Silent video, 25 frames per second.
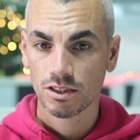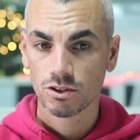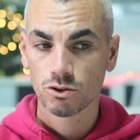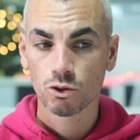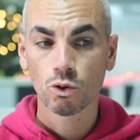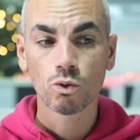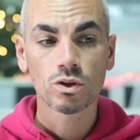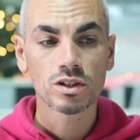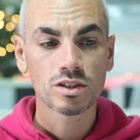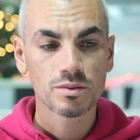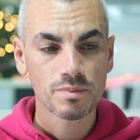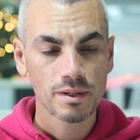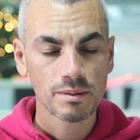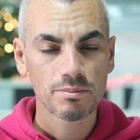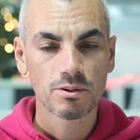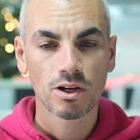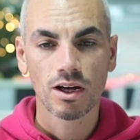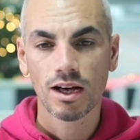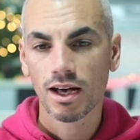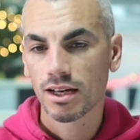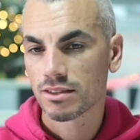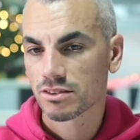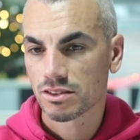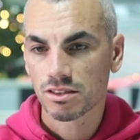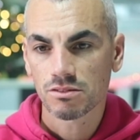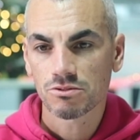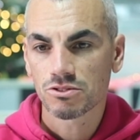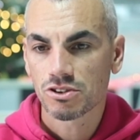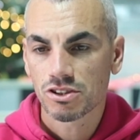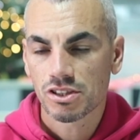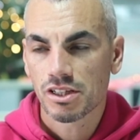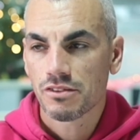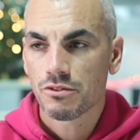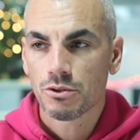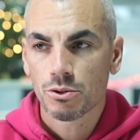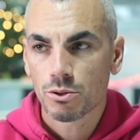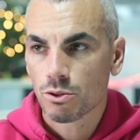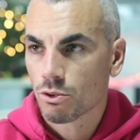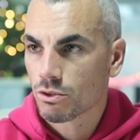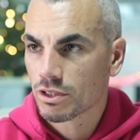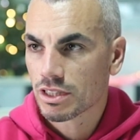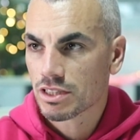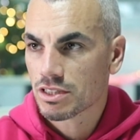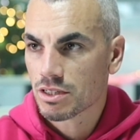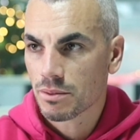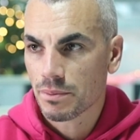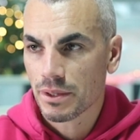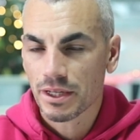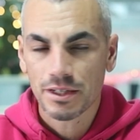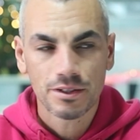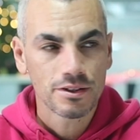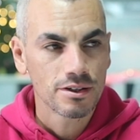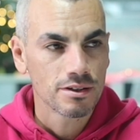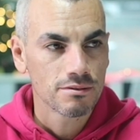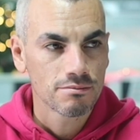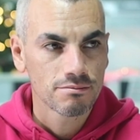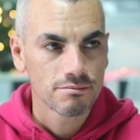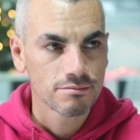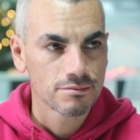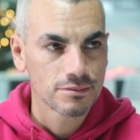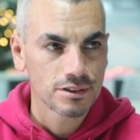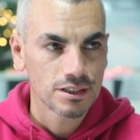talking to people like us that will just give you an honest opinion.